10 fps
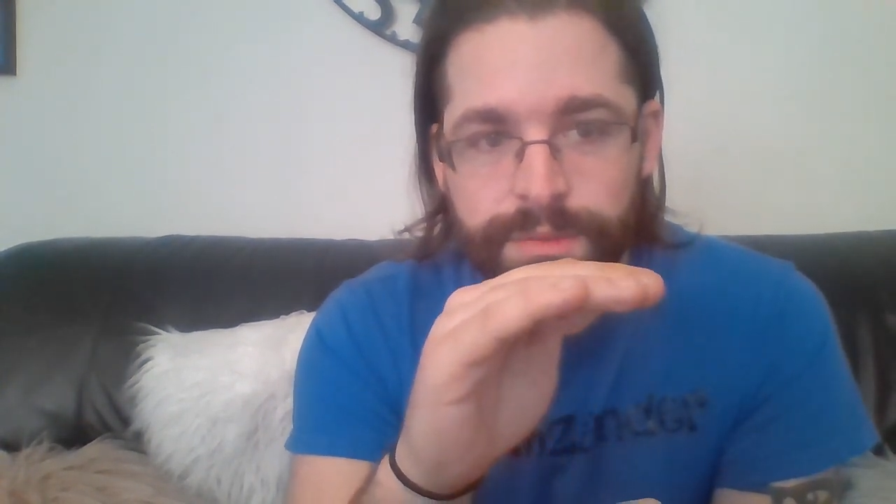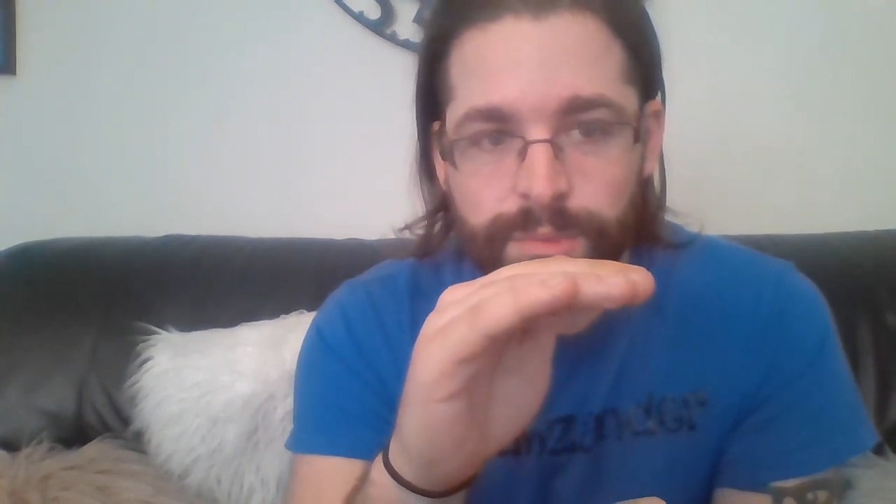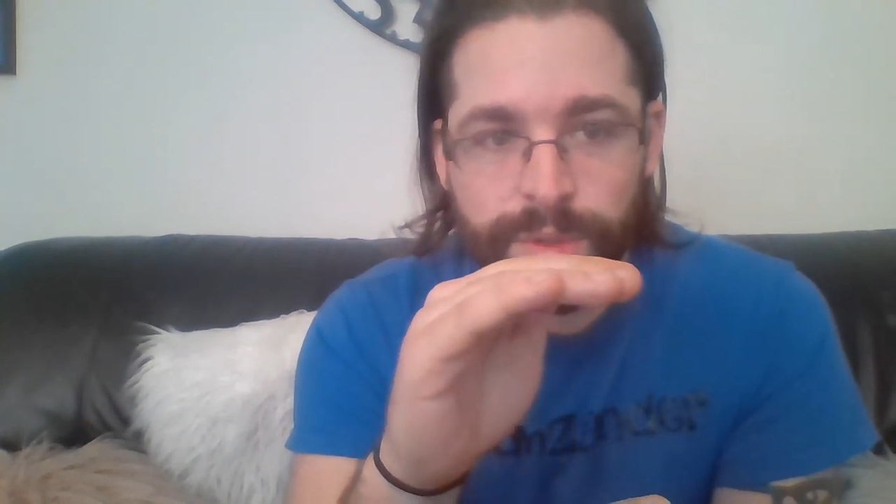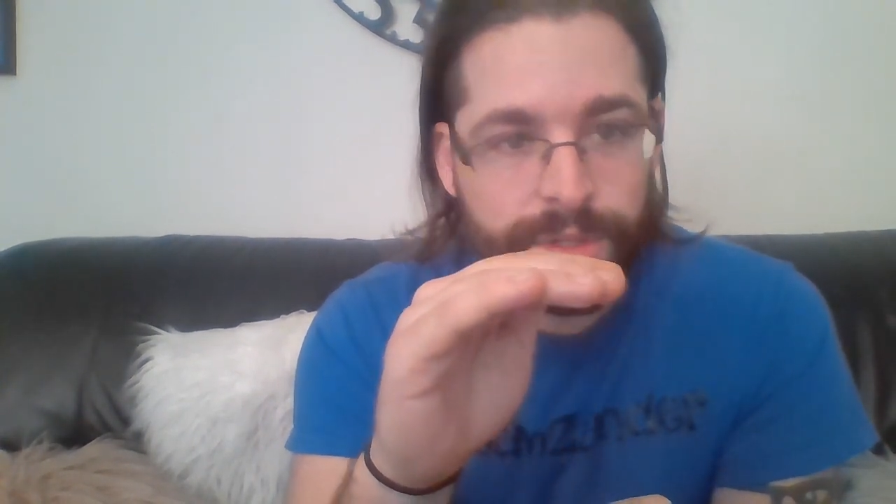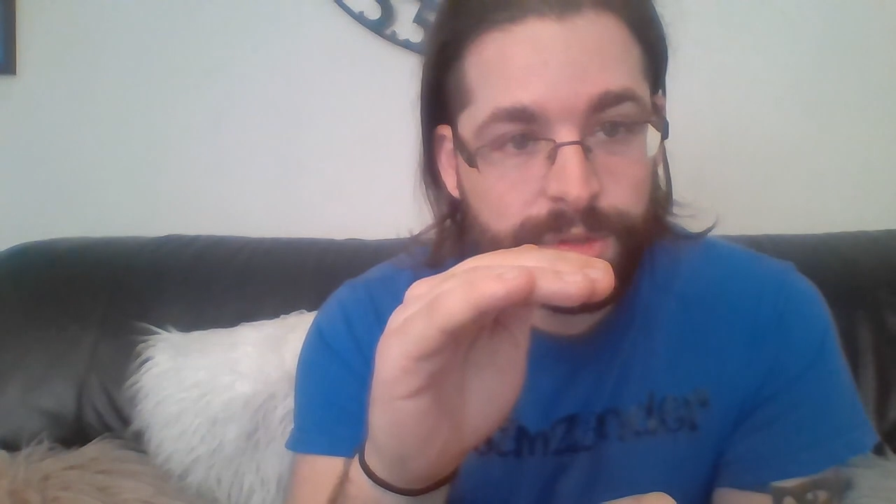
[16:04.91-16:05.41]

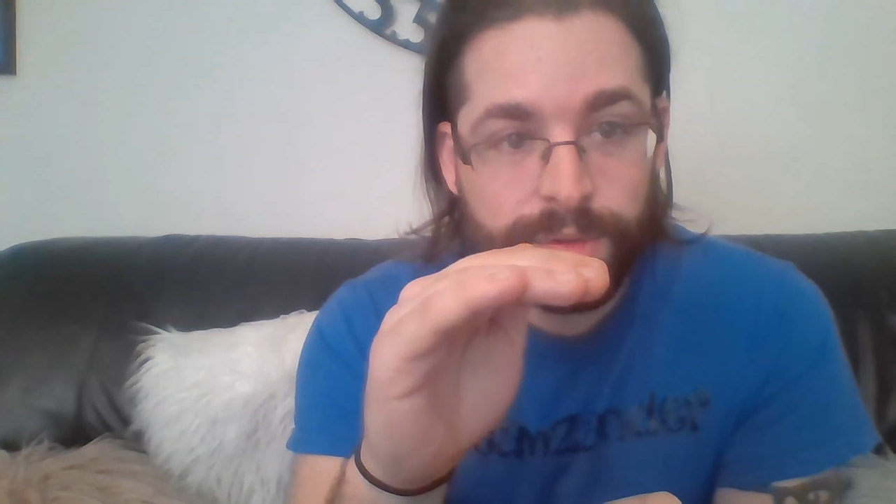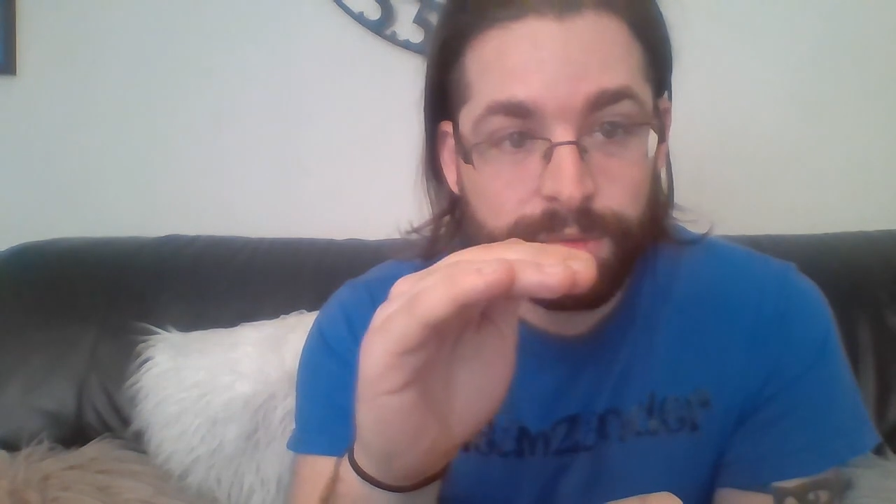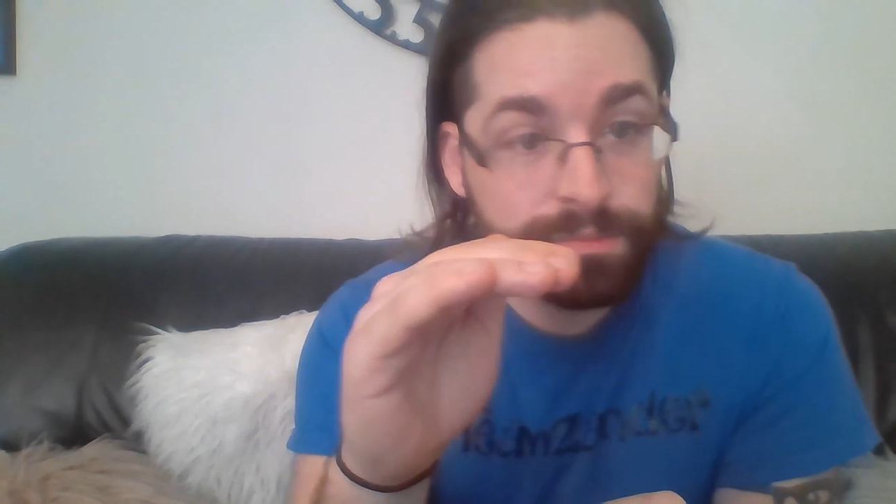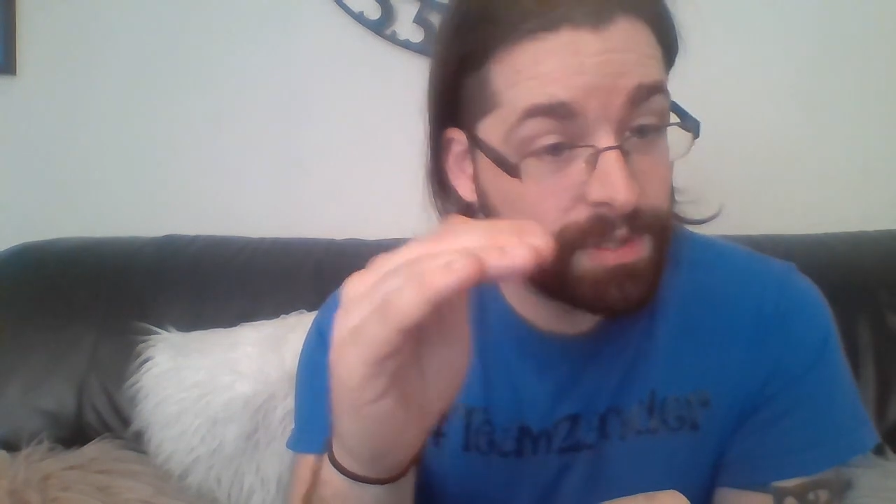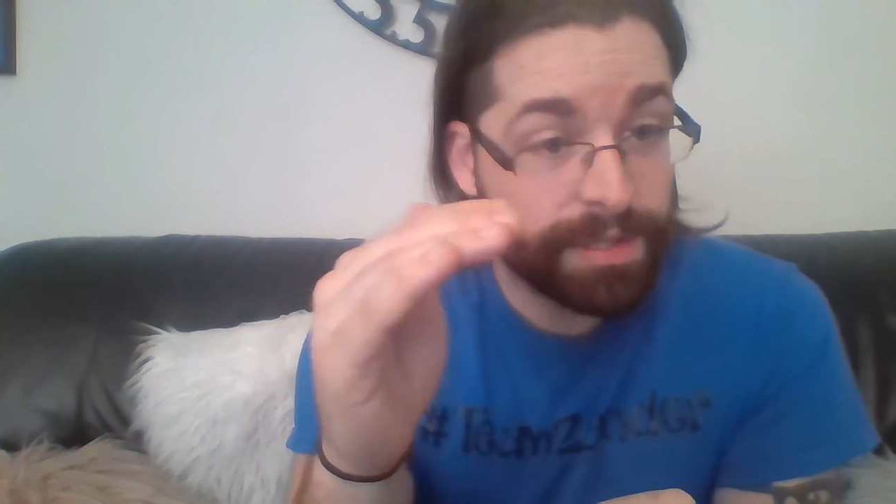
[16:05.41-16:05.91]
where
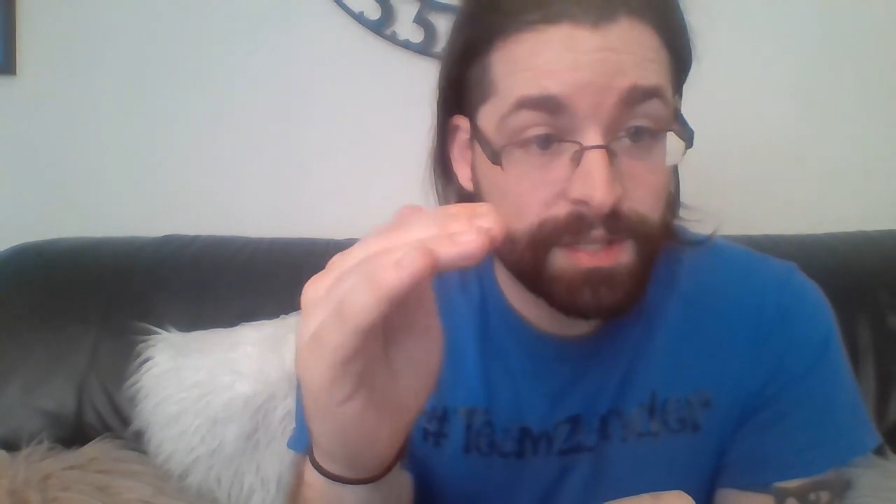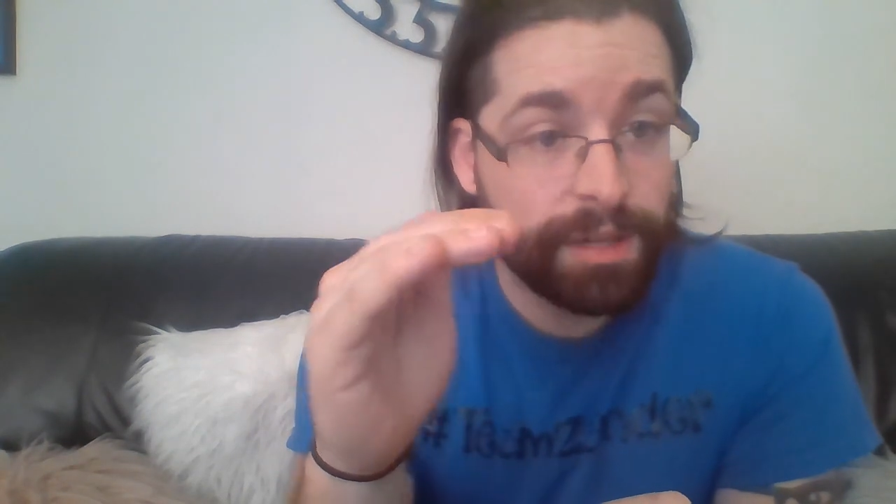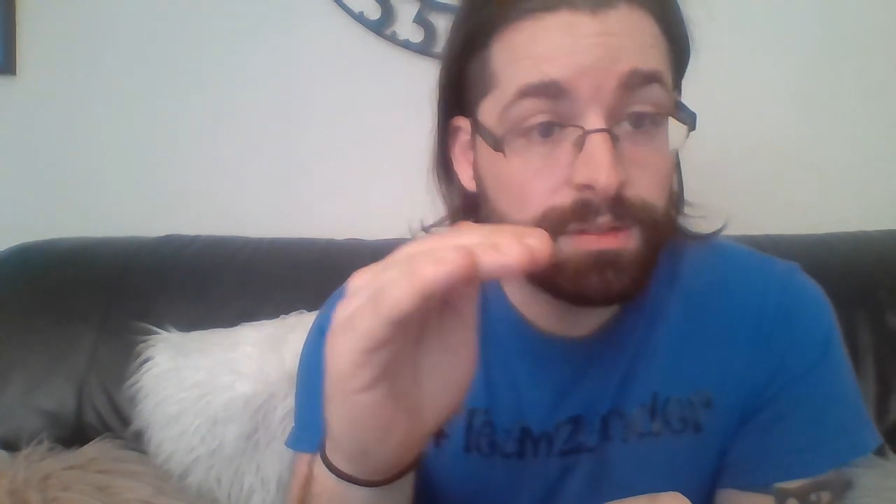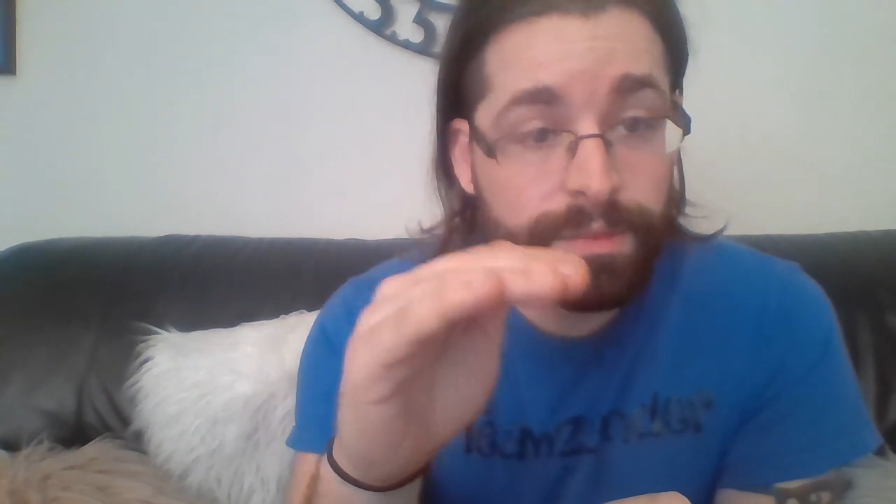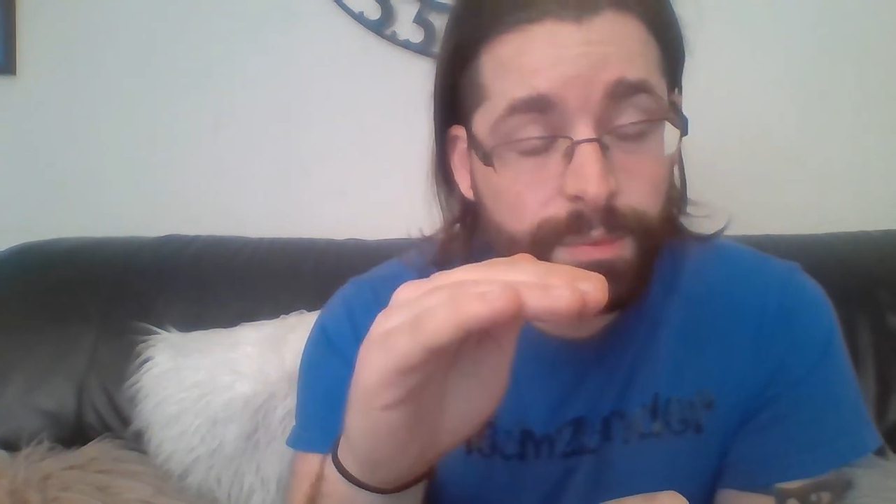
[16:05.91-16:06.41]
let's say
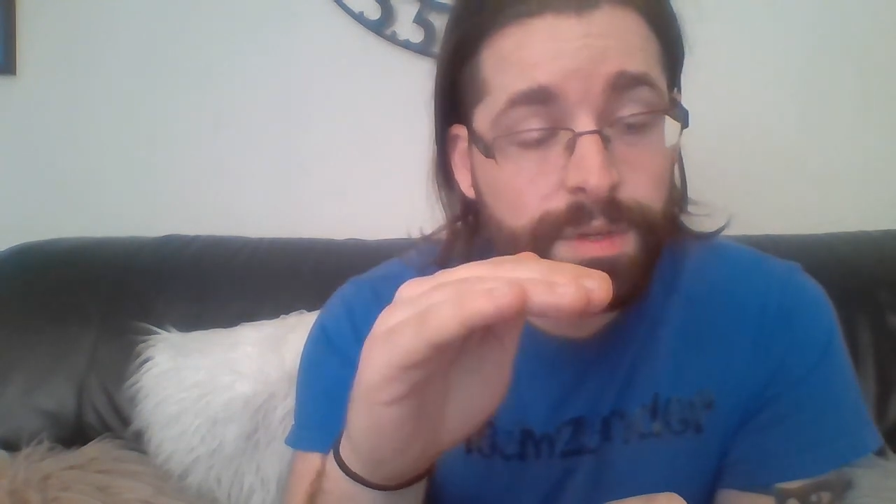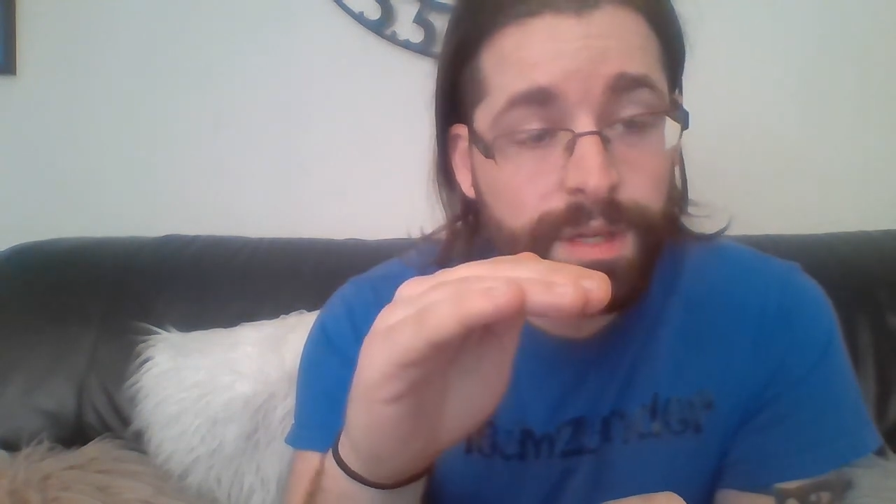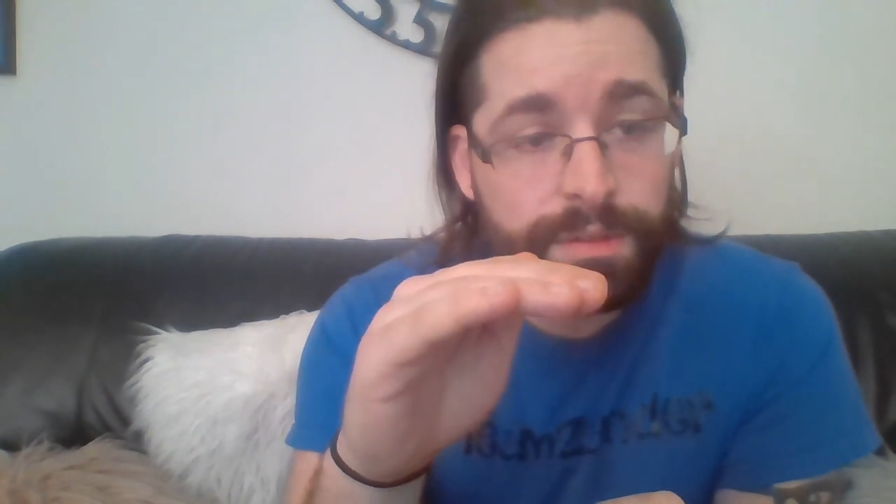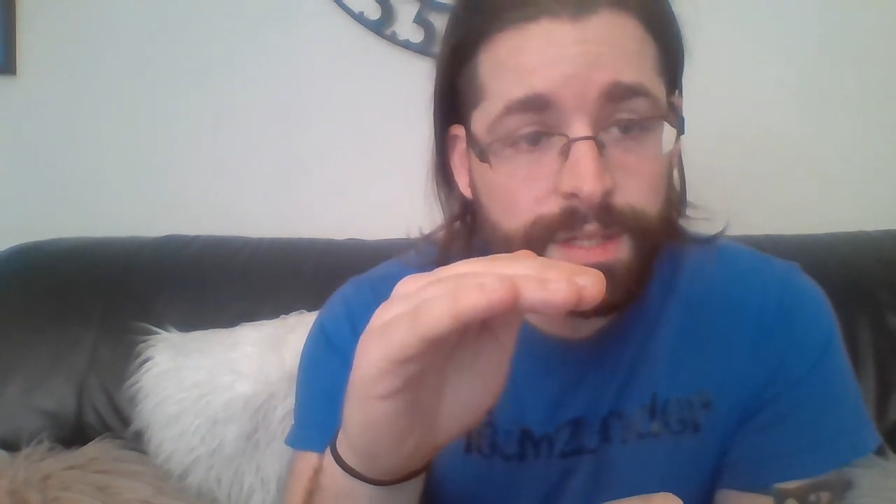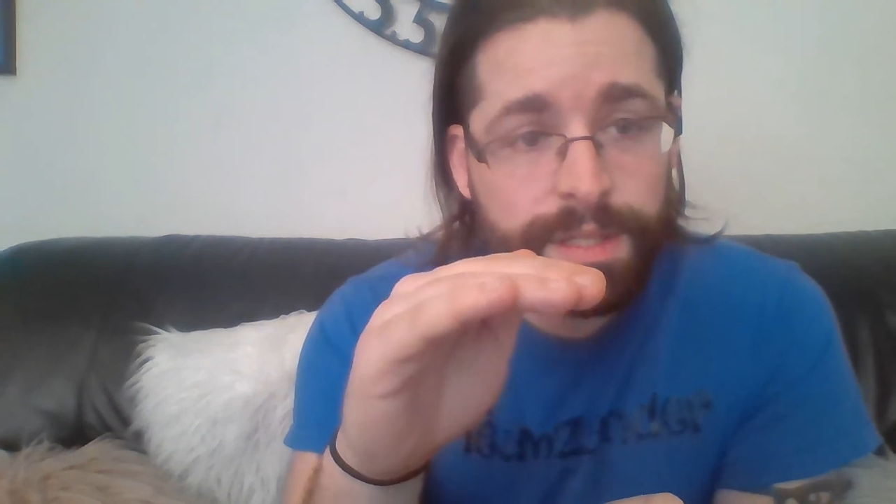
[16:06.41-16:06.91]
you're level
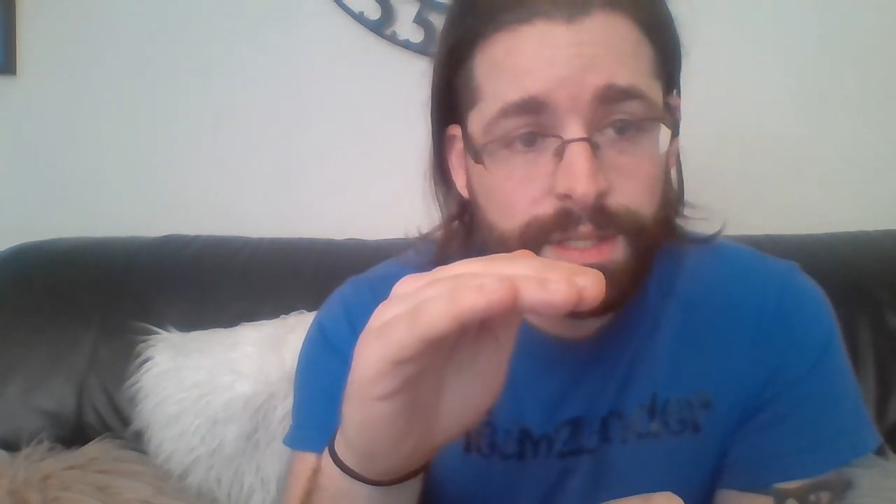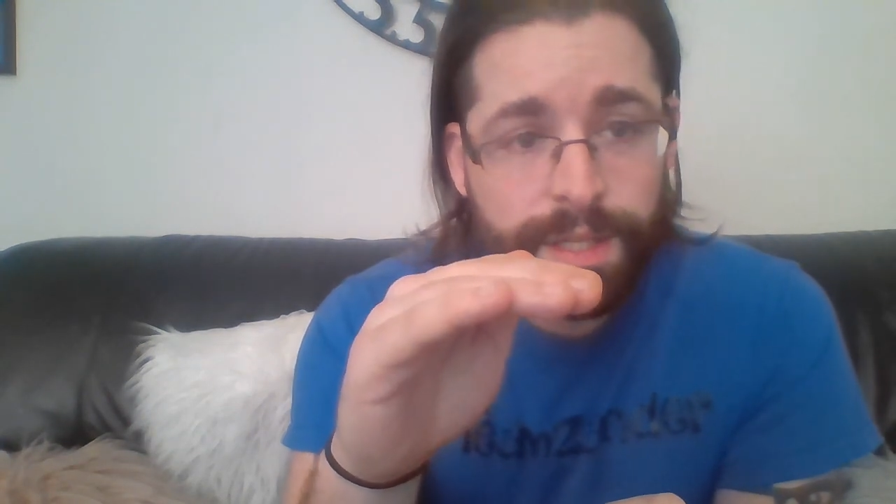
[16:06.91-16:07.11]
100,